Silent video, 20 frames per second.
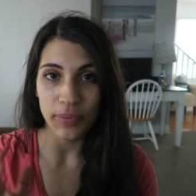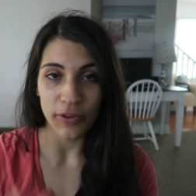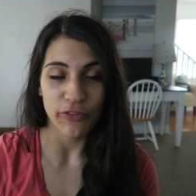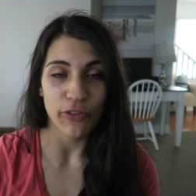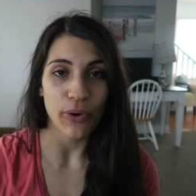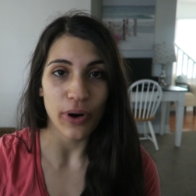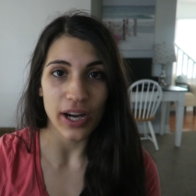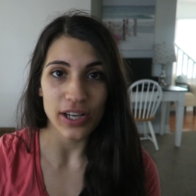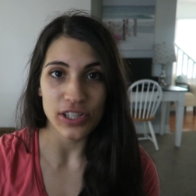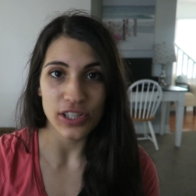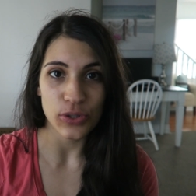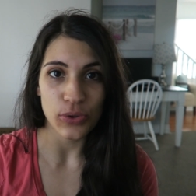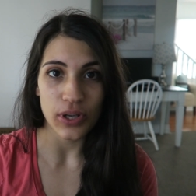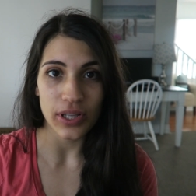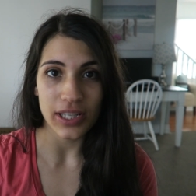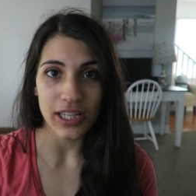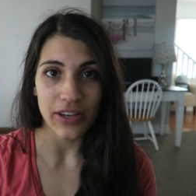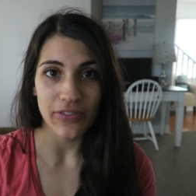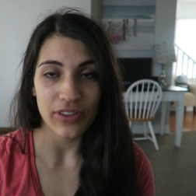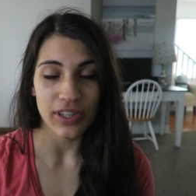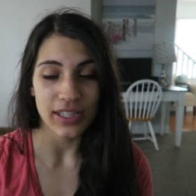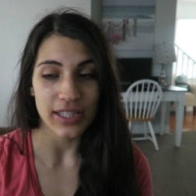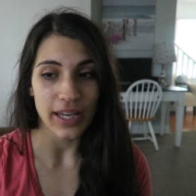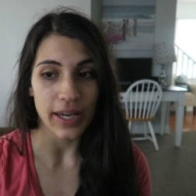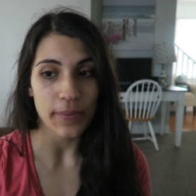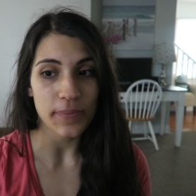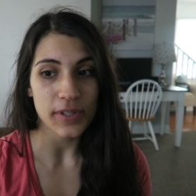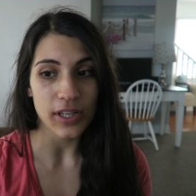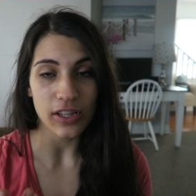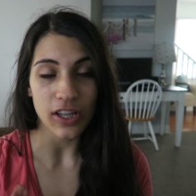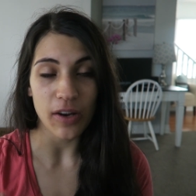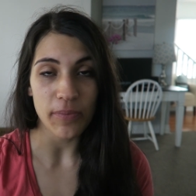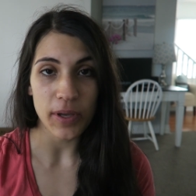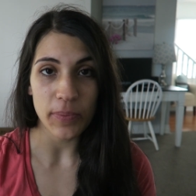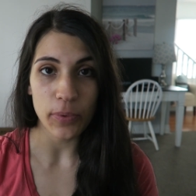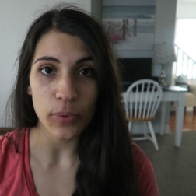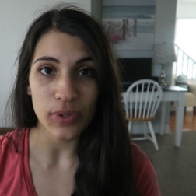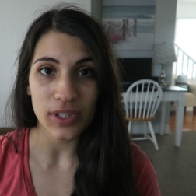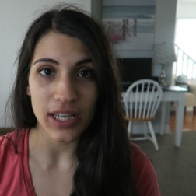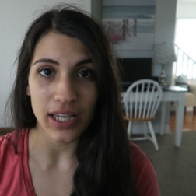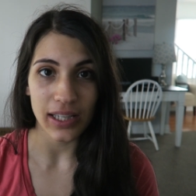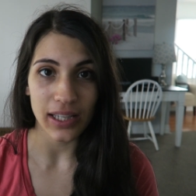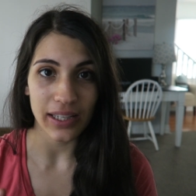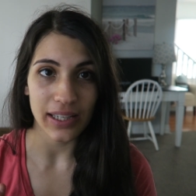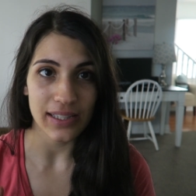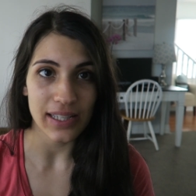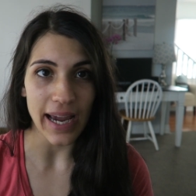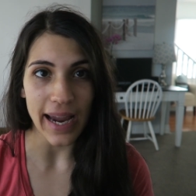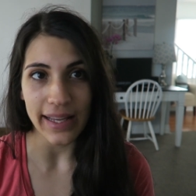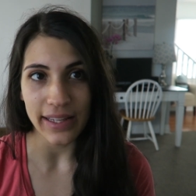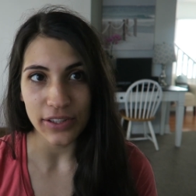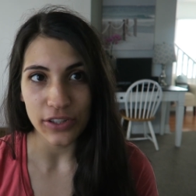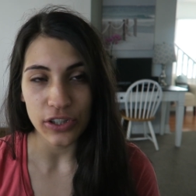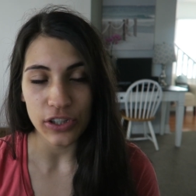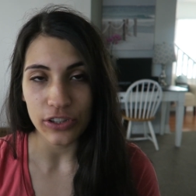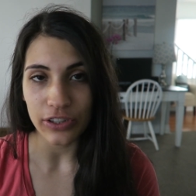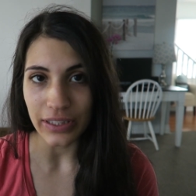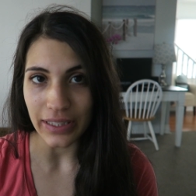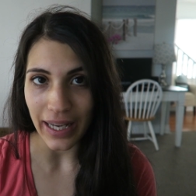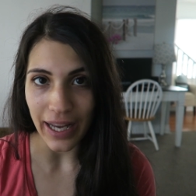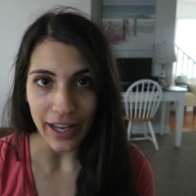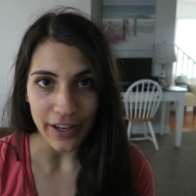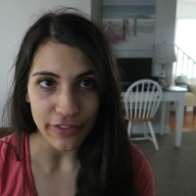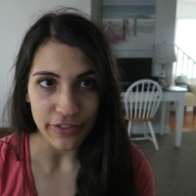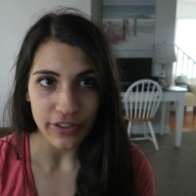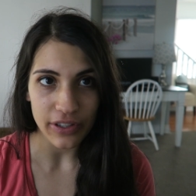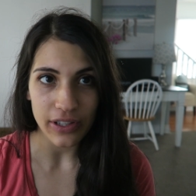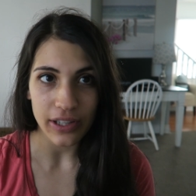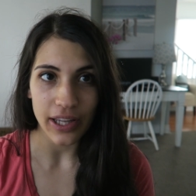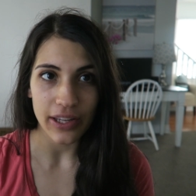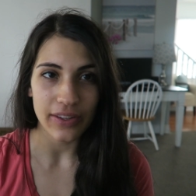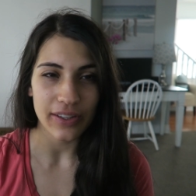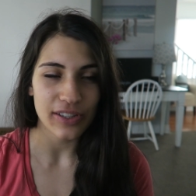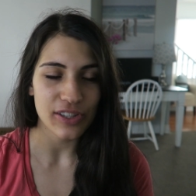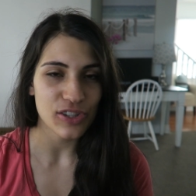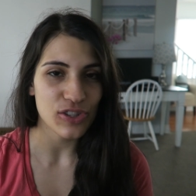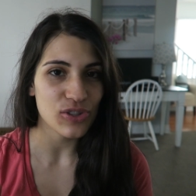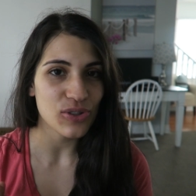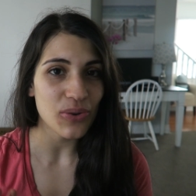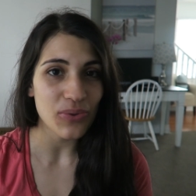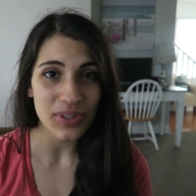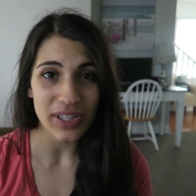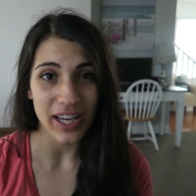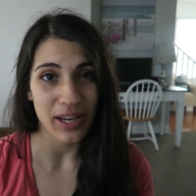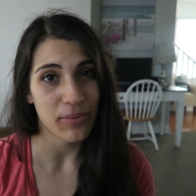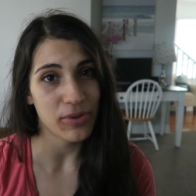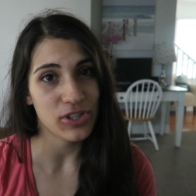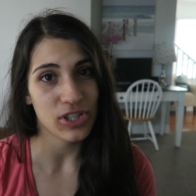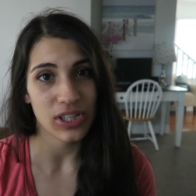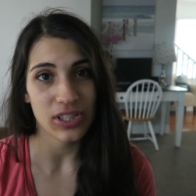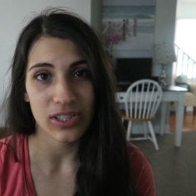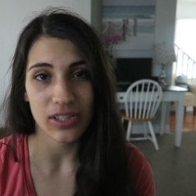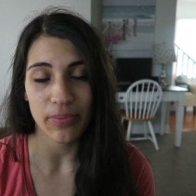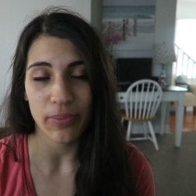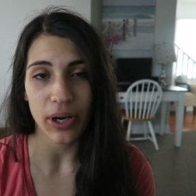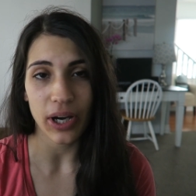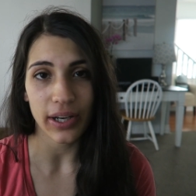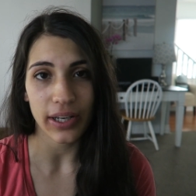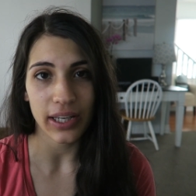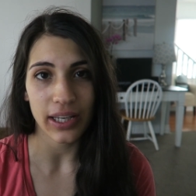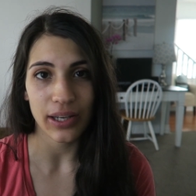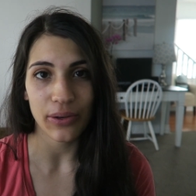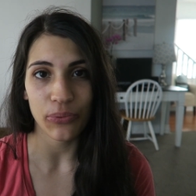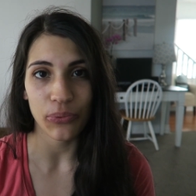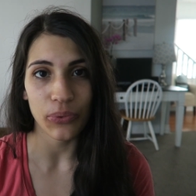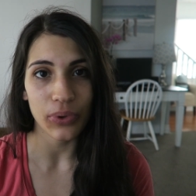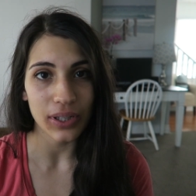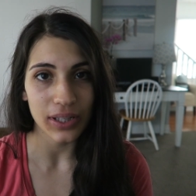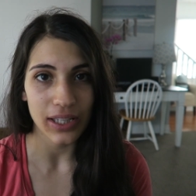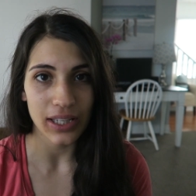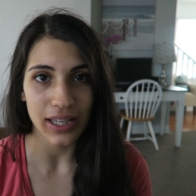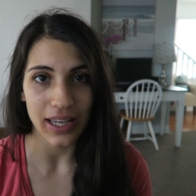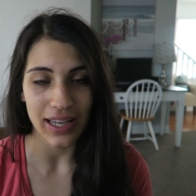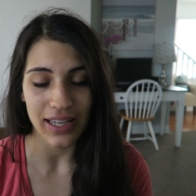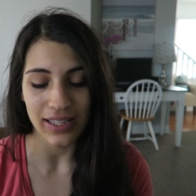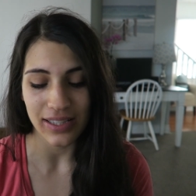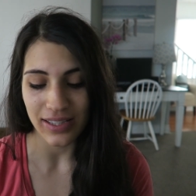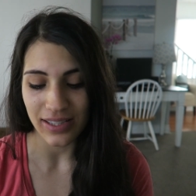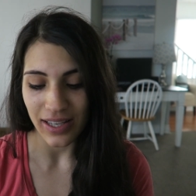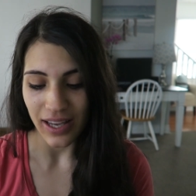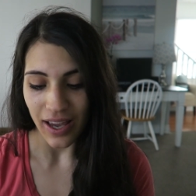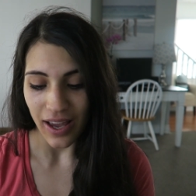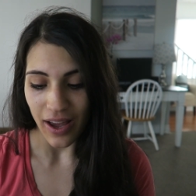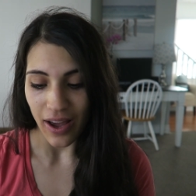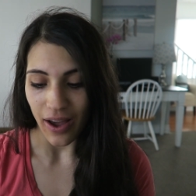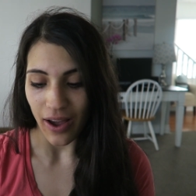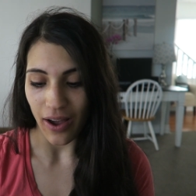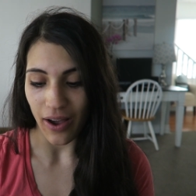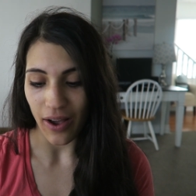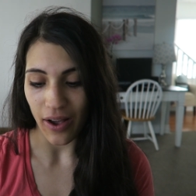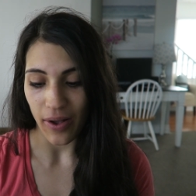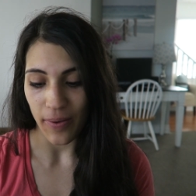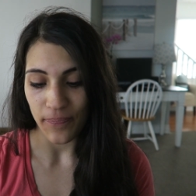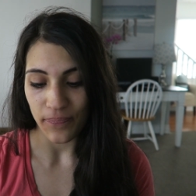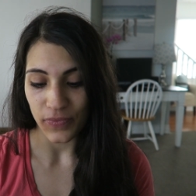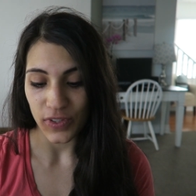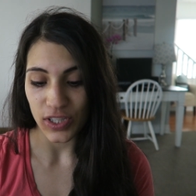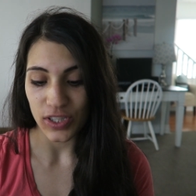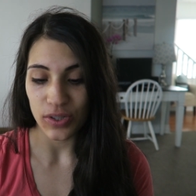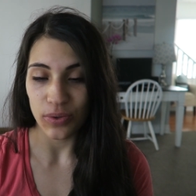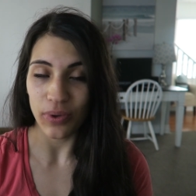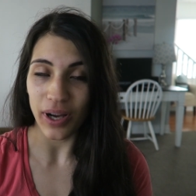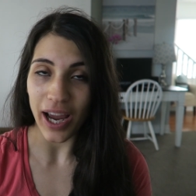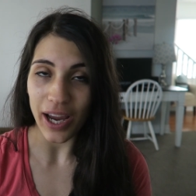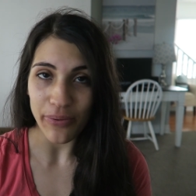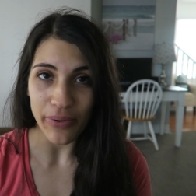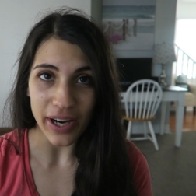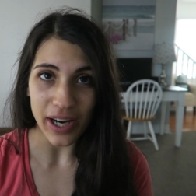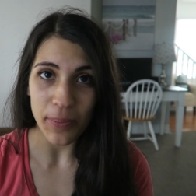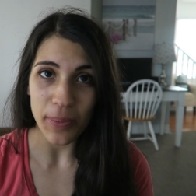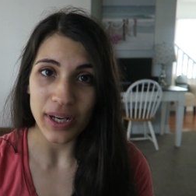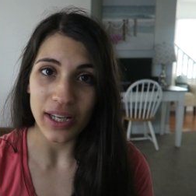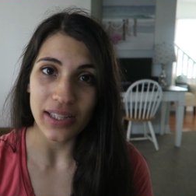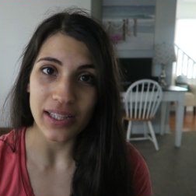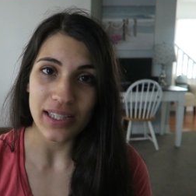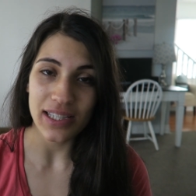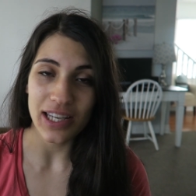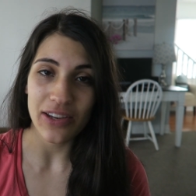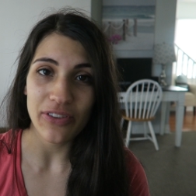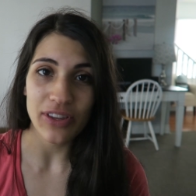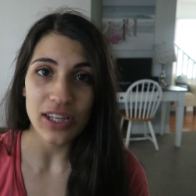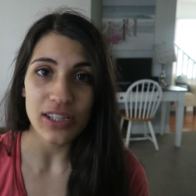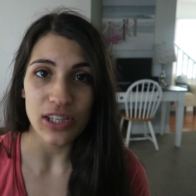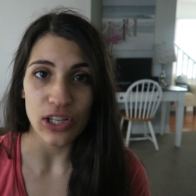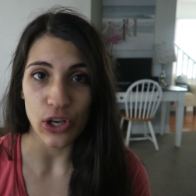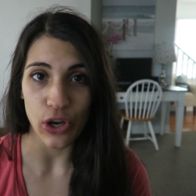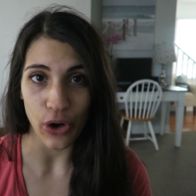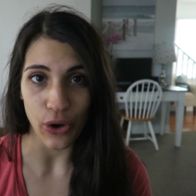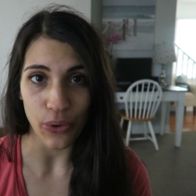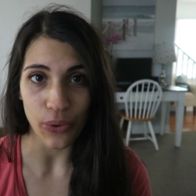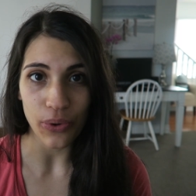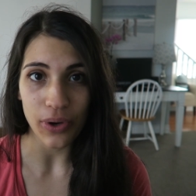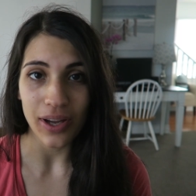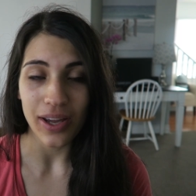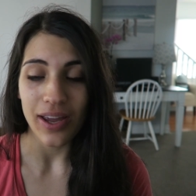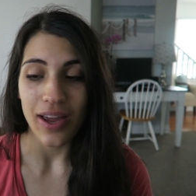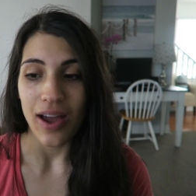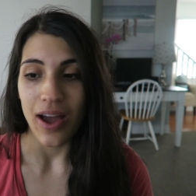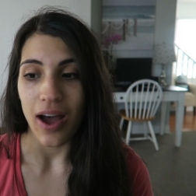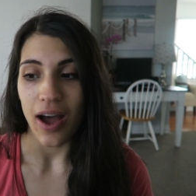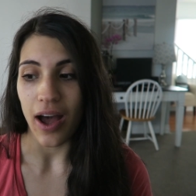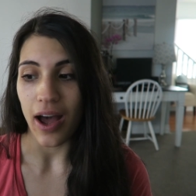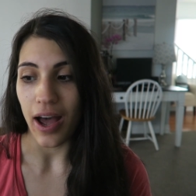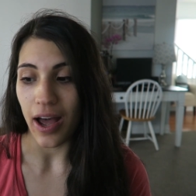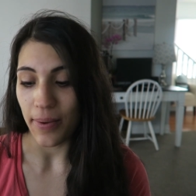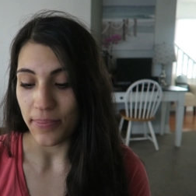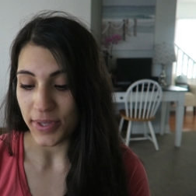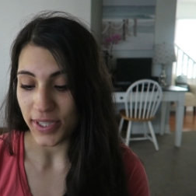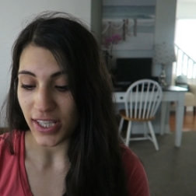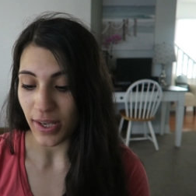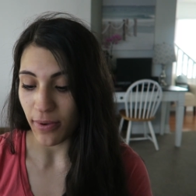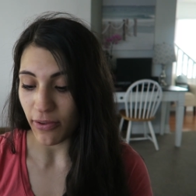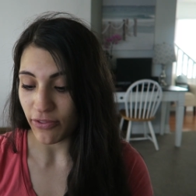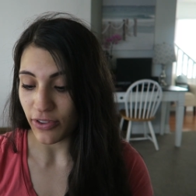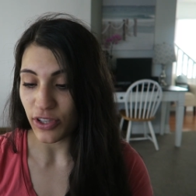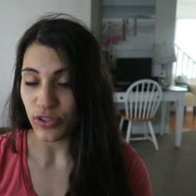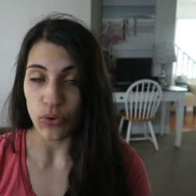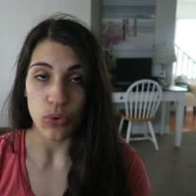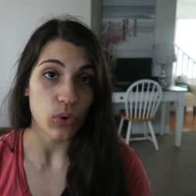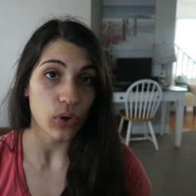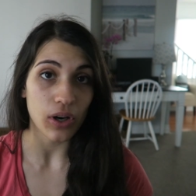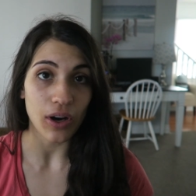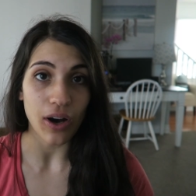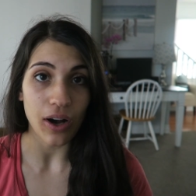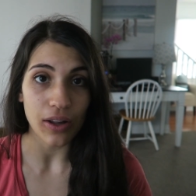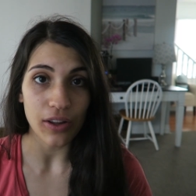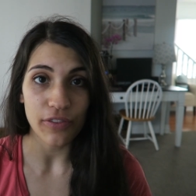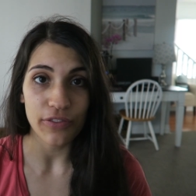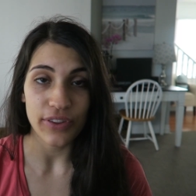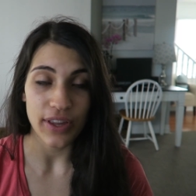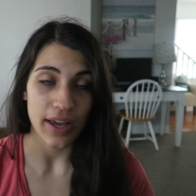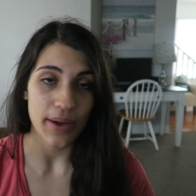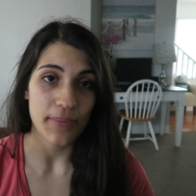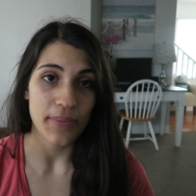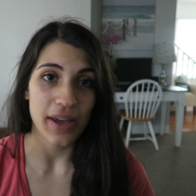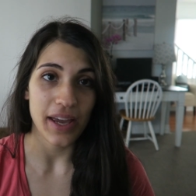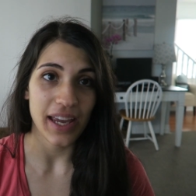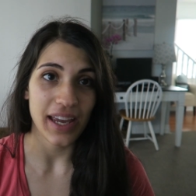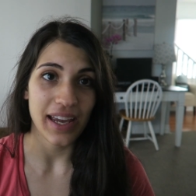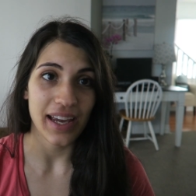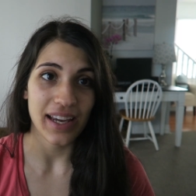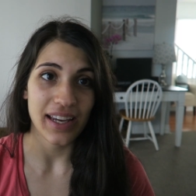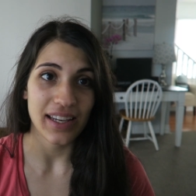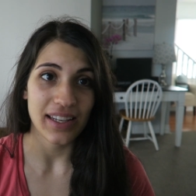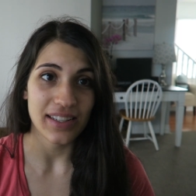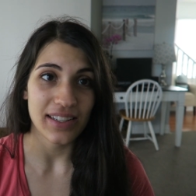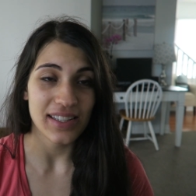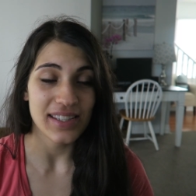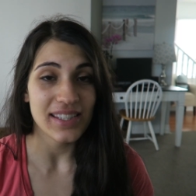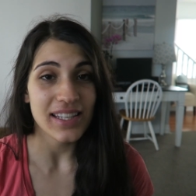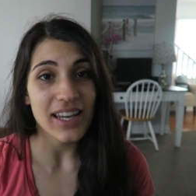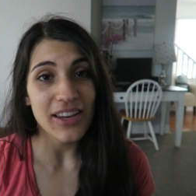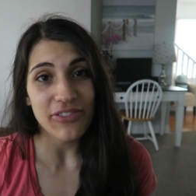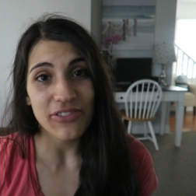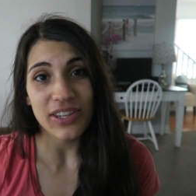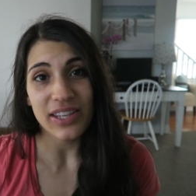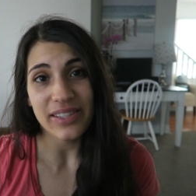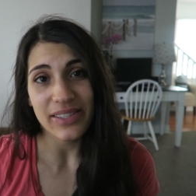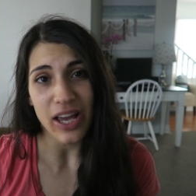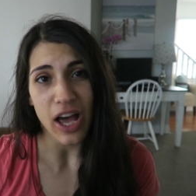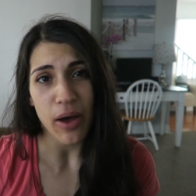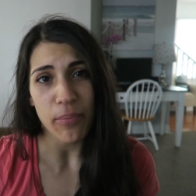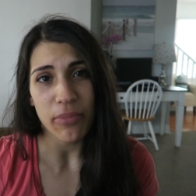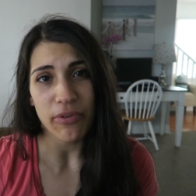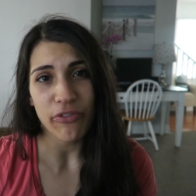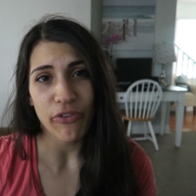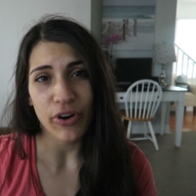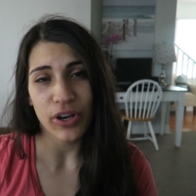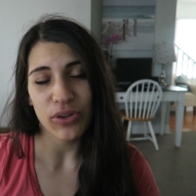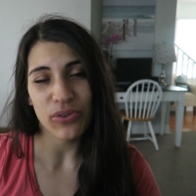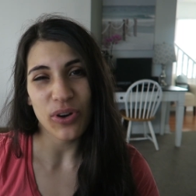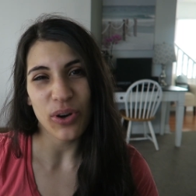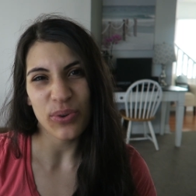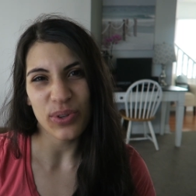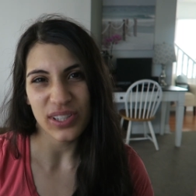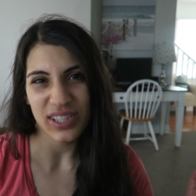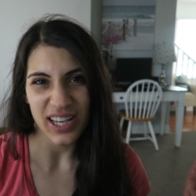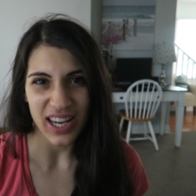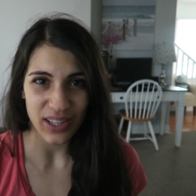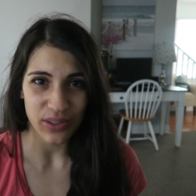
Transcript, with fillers: before I just quickly give you the tips, a lot of people will take like a Tylenol or an Advil, and that is so damaging to the body. It really is. Um, so I recommend at least giving these a go, um, some of these or all of them, and see if these help before you go and